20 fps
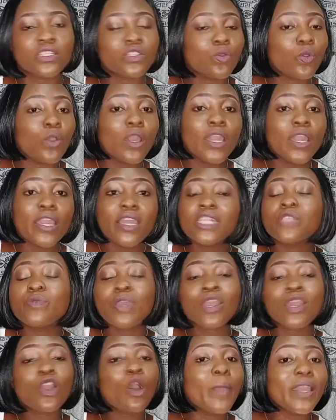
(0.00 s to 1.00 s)
So
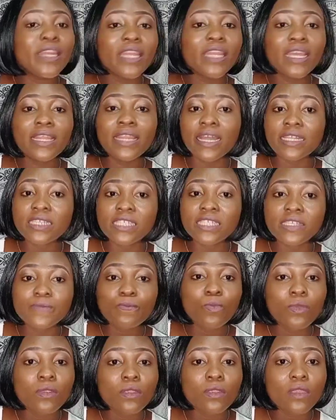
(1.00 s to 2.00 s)
it's recommended that
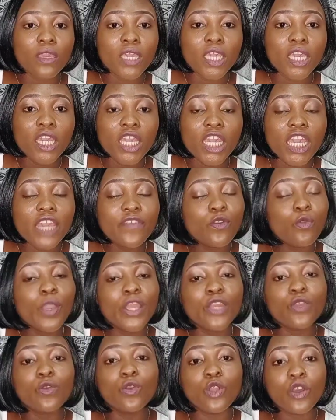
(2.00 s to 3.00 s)
even
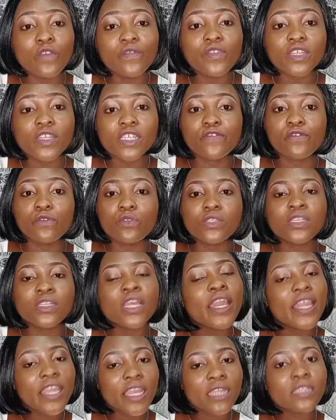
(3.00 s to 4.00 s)
when you love these foods,